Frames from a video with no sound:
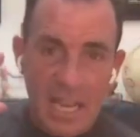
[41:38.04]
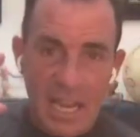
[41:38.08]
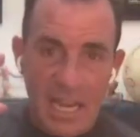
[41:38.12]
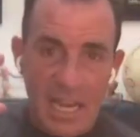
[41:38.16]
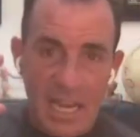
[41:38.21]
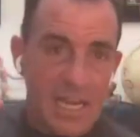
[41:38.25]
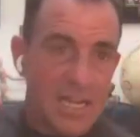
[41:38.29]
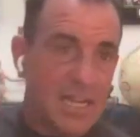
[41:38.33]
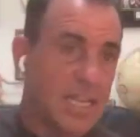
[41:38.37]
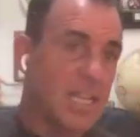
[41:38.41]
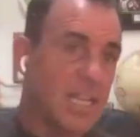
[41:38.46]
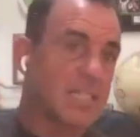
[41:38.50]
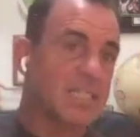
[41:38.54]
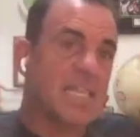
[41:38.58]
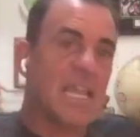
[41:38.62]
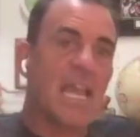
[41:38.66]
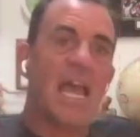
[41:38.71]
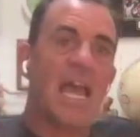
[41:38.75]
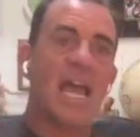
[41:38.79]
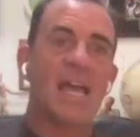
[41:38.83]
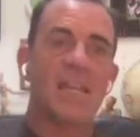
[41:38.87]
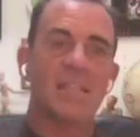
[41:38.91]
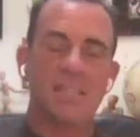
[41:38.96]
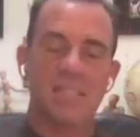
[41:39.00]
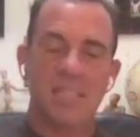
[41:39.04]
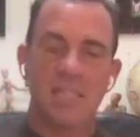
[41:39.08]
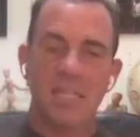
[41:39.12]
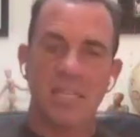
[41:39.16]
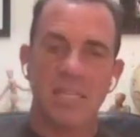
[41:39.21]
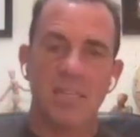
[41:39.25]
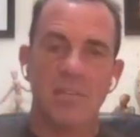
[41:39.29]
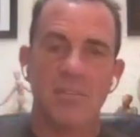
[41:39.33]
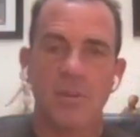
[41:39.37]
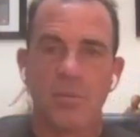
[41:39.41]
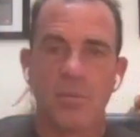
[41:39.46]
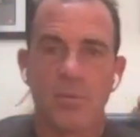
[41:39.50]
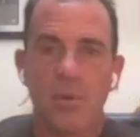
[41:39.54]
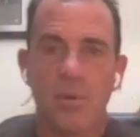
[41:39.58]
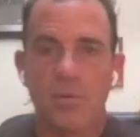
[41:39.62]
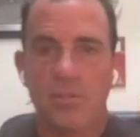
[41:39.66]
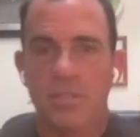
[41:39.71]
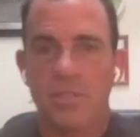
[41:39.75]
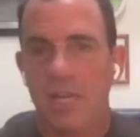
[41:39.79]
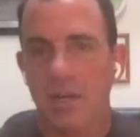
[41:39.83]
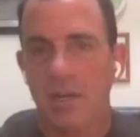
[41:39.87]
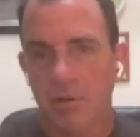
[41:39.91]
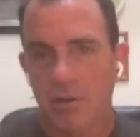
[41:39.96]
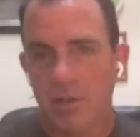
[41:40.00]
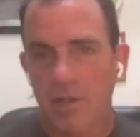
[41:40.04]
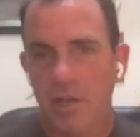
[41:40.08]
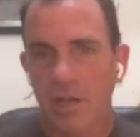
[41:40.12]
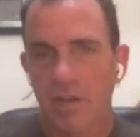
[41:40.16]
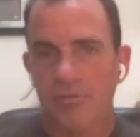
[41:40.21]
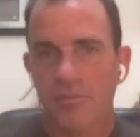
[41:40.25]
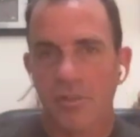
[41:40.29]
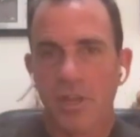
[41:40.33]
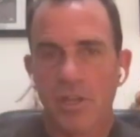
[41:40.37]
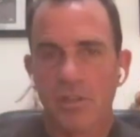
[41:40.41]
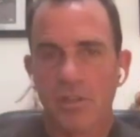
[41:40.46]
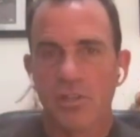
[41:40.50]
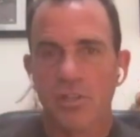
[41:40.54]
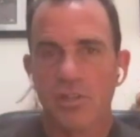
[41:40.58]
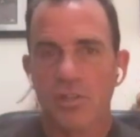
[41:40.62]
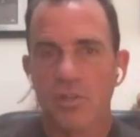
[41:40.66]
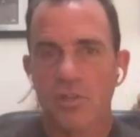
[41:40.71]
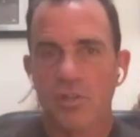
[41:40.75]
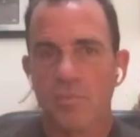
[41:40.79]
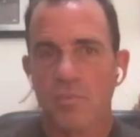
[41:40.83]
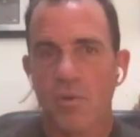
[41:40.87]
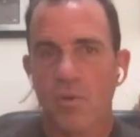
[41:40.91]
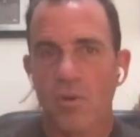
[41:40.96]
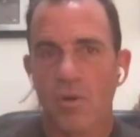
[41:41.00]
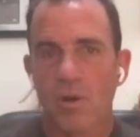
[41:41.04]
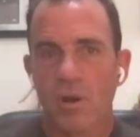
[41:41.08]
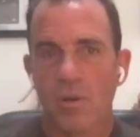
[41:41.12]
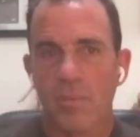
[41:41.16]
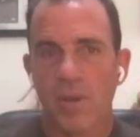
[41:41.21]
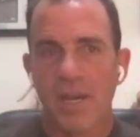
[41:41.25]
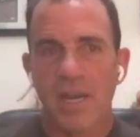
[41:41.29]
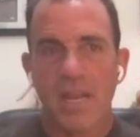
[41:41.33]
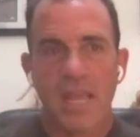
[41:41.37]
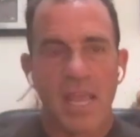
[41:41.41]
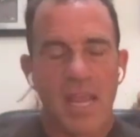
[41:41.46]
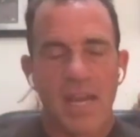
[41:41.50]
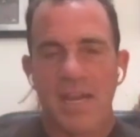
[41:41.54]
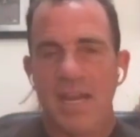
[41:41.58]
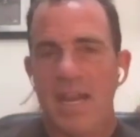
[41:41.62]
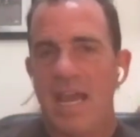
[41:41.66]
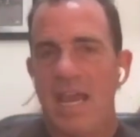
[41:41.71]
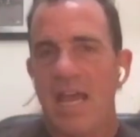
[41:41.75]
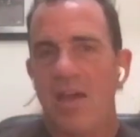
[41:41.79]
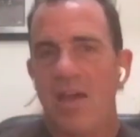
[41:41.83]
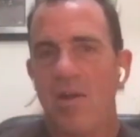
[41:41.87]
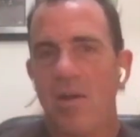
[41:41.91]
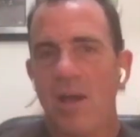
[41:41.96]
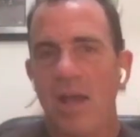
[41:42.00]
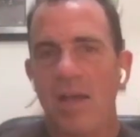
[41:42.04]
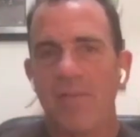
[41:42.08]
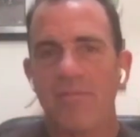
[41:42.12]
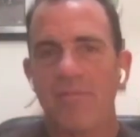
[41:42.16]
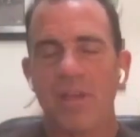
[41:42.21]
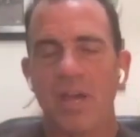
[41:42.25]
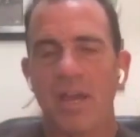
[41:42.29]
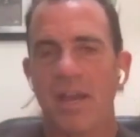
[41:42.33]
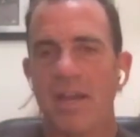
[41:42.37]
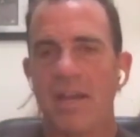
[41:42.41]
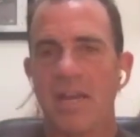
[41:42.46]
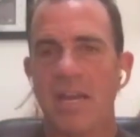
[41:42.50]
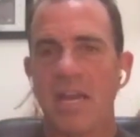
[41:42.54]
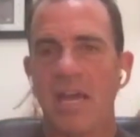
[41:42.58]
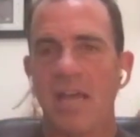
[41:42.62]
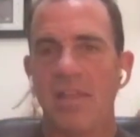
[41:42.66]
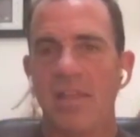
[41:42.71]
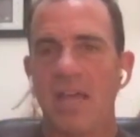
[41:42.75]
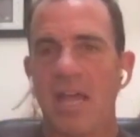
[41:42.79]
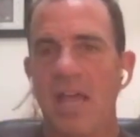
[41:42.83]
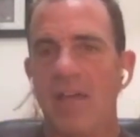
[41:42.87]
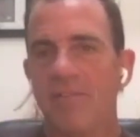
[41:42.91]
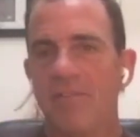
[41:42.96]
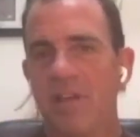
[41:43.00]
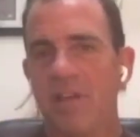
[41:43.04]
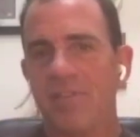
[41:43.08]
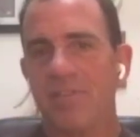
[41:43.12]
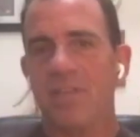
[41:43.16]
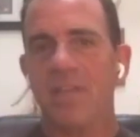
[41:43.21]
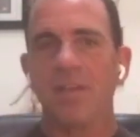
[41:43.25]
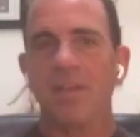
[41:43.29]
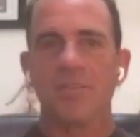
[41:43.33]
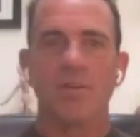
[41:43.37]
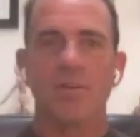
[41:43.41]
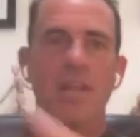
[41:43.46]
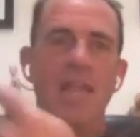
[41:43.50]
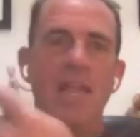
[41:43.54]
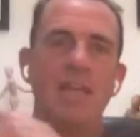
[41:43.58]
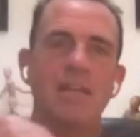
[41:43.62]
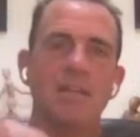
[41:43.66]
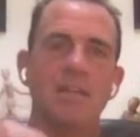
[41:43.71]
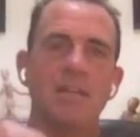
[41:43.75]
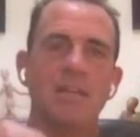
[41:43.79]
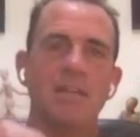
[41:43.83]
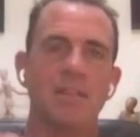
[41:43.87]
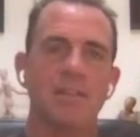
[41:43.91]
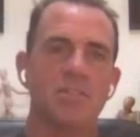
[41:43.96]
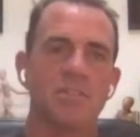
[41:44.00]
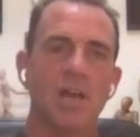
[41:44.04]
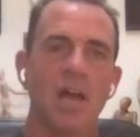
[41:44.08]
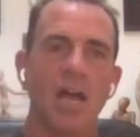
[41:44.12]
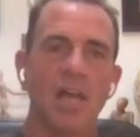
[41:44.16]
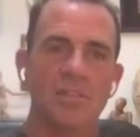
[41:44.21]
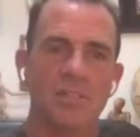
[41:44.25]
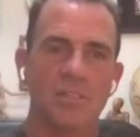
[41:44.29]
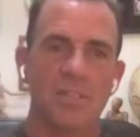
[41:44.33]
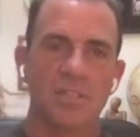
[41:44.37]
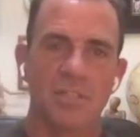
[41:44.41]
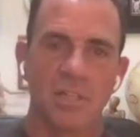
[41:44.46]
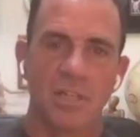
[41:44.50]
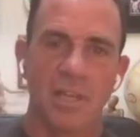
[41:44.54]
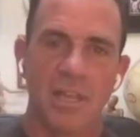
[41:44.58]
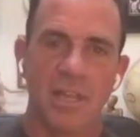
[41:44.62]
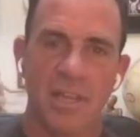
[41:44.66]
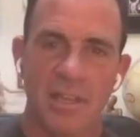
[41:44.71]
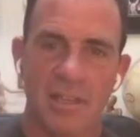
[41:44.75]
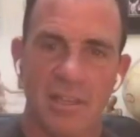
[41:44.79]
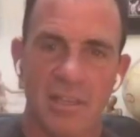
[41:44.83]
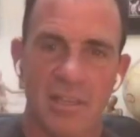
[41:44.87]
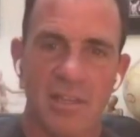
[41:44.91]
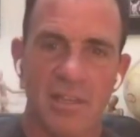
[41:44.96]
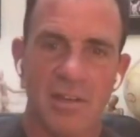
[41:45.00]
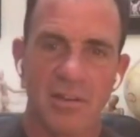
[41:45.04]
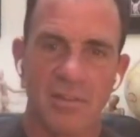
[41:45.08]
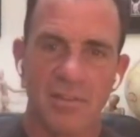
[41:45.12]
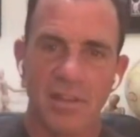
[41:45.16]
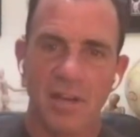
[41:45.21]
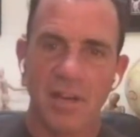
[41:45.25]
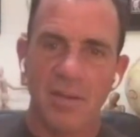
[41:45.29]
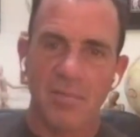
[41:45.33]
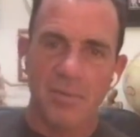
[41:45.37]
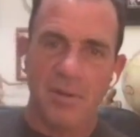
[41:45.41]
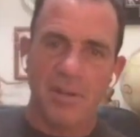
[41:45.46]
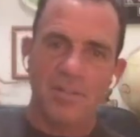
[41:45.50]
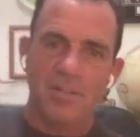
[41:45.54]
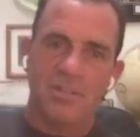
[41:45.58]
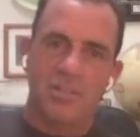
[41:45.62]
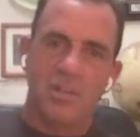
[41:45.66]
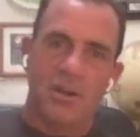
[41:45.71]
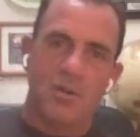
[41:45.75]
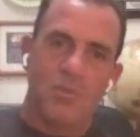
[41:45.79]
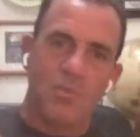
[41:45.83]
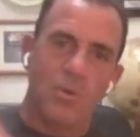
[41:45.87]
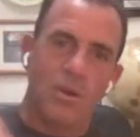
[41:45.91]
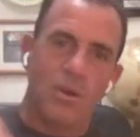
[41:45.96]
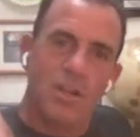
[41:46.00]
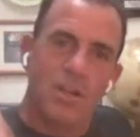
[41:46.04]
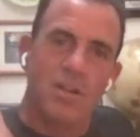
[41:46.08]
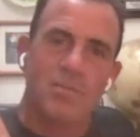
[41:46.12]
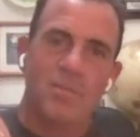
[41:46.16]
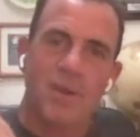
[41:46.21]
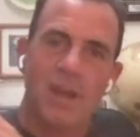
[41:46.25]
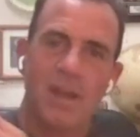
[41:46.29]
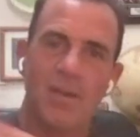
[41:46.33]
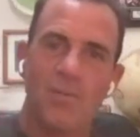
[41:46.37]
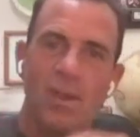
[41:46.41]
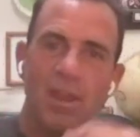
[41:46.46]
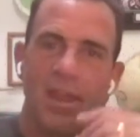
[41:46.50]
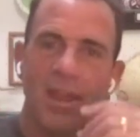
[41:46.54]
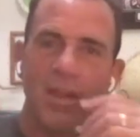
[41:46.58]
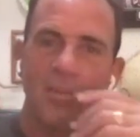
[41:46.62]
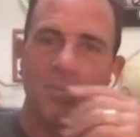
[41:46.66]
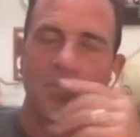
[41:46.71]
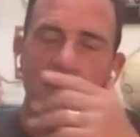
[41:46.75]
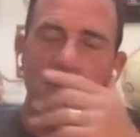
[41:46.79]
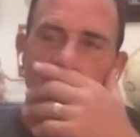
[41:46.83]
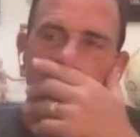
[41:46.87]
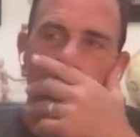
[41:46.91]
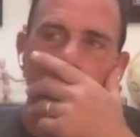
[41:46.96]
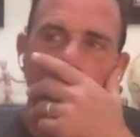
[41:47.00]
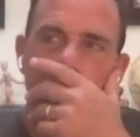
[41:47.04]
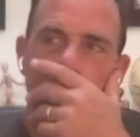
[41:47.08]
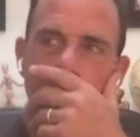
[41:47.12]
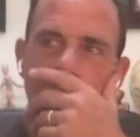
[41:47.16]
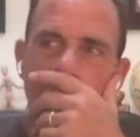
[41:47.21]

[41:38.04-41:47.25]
And it's asking the rotator cuff to do more. But now I've got the other end of the sausage link here that I'm going to start working my way up to.